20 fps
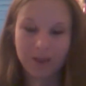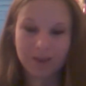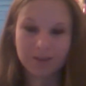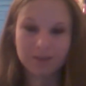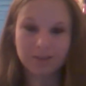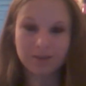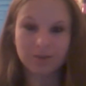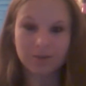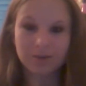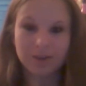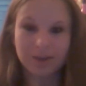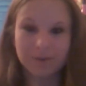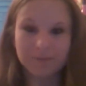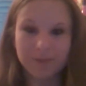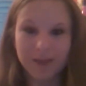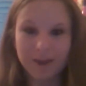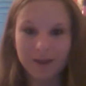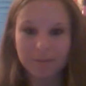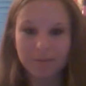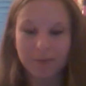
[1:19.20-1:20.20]
So keep
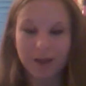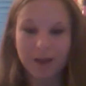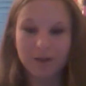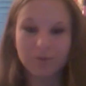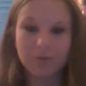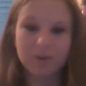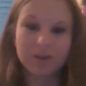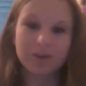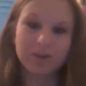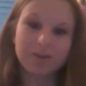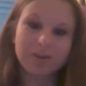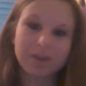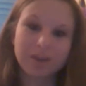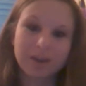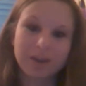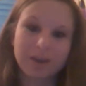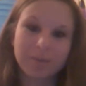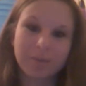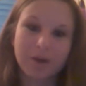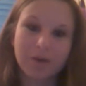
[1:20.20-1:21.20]
that in mind when you're
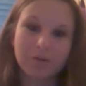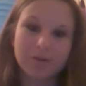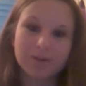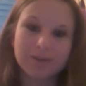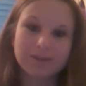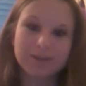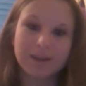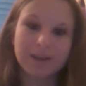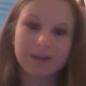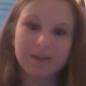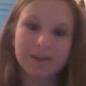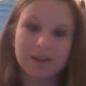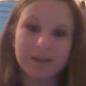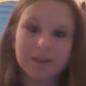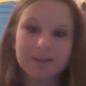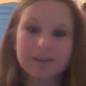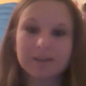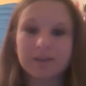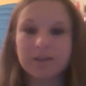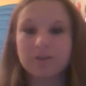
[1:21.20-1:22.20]
thinking about
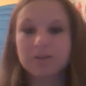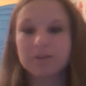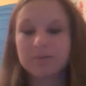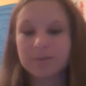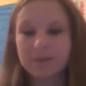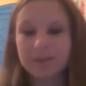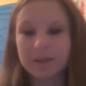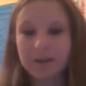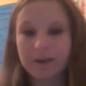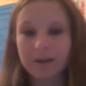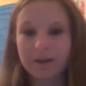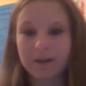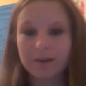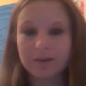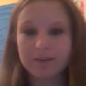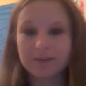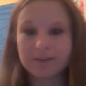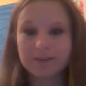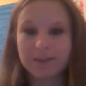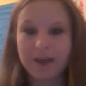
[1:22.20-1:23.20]
recycling, to use
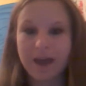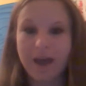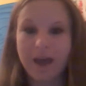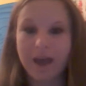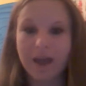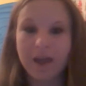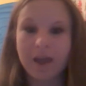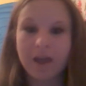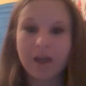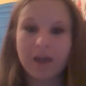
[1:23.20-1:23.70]
materials that